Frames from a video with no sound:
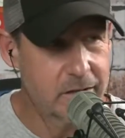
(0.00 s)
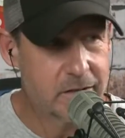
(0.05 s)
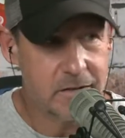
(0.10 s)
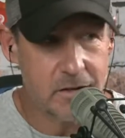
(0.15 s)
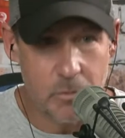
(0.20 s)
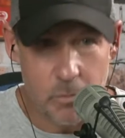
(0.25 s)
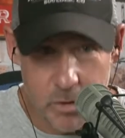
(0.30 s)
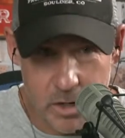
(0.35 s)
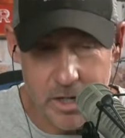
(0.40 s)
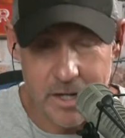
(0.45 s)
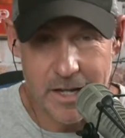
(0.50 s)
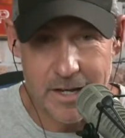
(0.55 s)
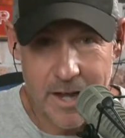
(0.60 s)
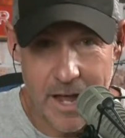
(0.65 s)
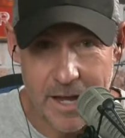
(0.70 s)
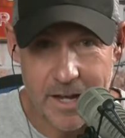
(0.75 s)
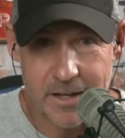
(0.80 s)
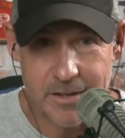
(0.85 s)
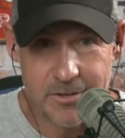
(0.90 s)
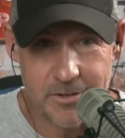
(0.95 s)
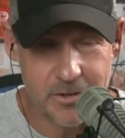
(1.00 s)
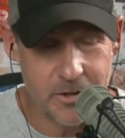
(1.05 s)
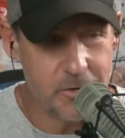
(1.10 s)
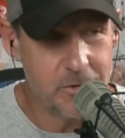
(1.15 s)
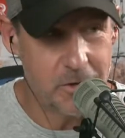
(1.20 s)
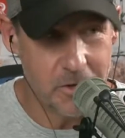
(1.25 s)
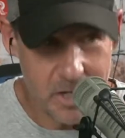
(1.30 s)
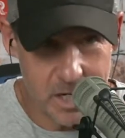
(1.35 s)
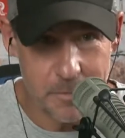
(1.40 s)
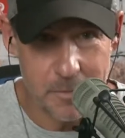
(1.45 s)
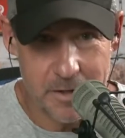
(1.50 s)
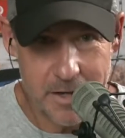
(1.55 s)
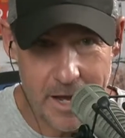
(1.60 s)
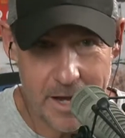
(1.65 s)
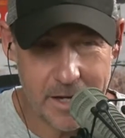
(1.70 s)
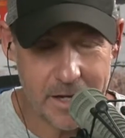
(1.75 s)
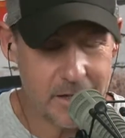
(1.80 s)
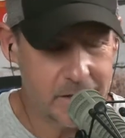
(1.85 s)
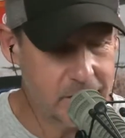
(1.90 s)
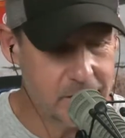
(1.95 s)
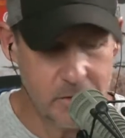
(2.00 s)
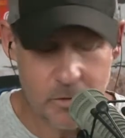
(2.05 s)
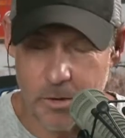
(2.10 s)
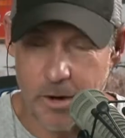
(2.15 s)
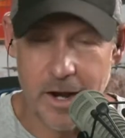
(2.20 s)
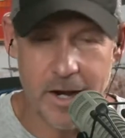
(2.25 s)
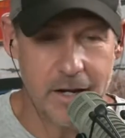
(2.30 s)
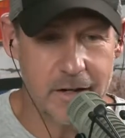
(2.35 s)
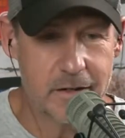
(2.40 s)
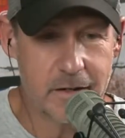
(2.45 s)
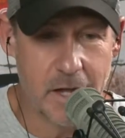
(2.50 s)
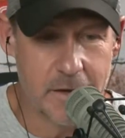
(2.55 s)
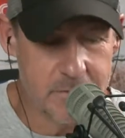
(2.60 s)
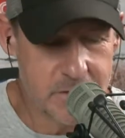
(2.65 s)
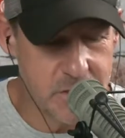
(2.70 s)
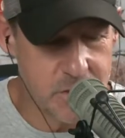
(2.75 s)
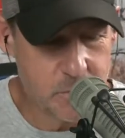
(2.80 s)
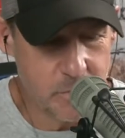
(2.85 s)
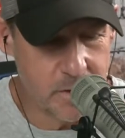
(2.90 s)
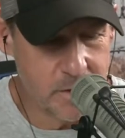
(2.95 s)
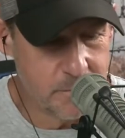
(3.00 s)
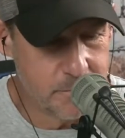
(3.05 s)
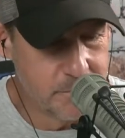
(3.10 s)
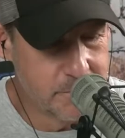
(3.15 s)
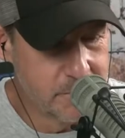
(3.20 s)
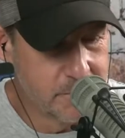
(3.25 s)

We're going to get naked too? You're going to be naked? Great. Love a swim.